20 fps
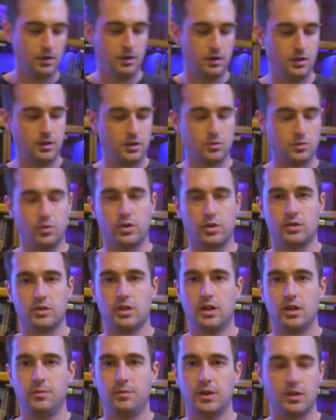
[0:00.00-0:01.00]
It's
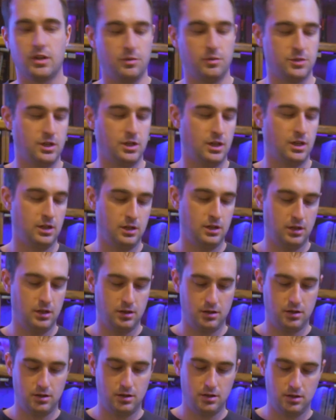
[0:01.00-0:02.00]
wintertime, that comes in handy.
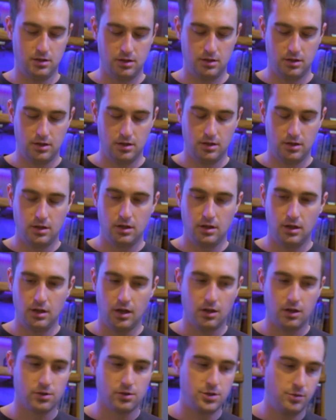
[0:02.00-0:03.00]

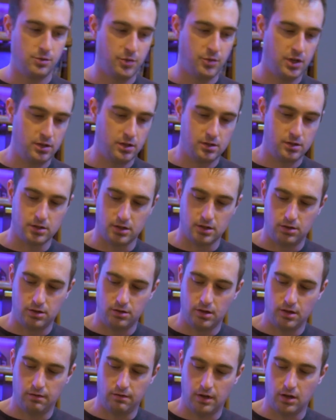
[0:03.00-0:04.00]
Allergy meds, because I
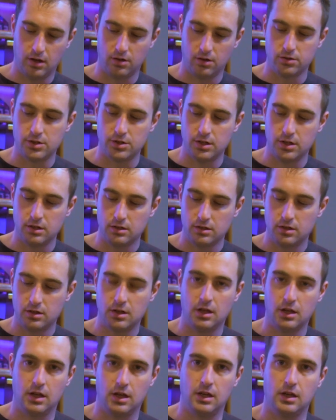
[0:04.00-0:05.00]
do have
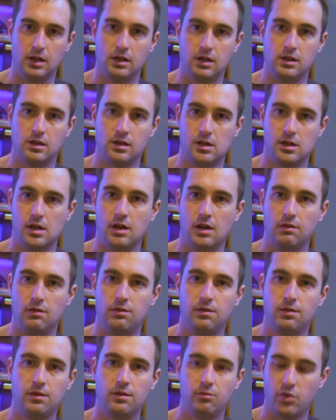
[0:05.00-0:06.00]
allergies, and I
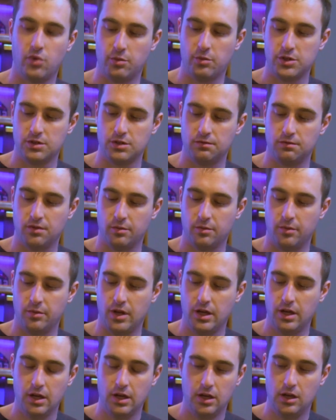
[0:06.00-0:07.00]
have permission from
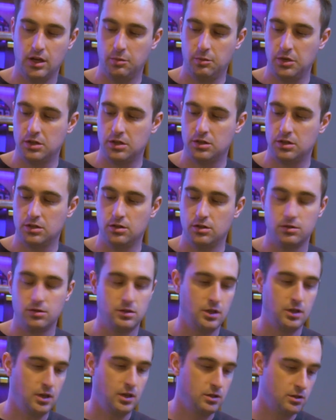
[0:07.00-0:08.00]
my AME to
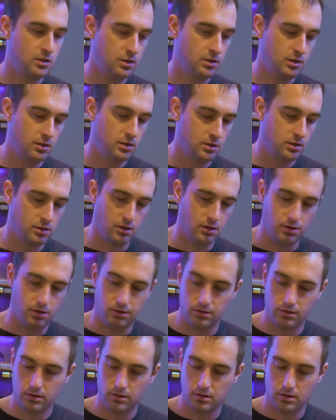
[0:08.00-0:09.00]
use these, so
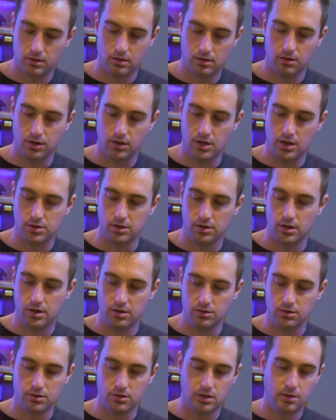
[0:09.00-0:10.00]
occasionally I
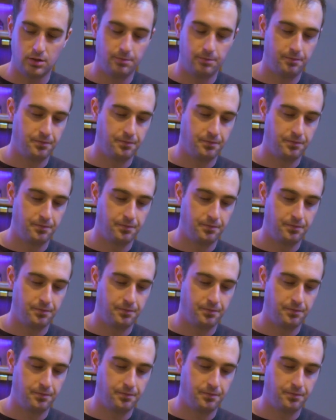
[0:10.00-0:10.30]
use them.